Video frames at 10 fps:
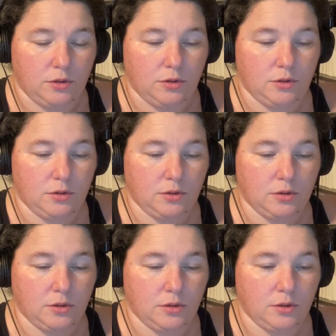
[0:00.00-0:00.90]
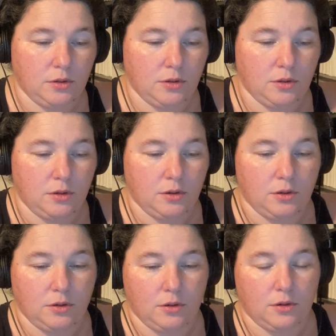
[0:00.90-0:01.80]

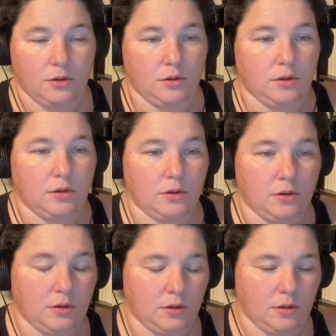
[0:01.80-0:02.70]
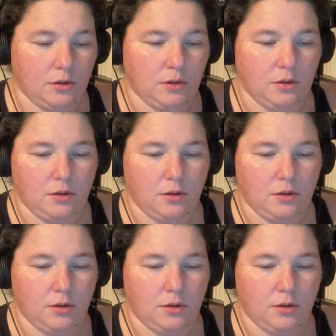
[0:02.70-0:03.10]
Nothing is said.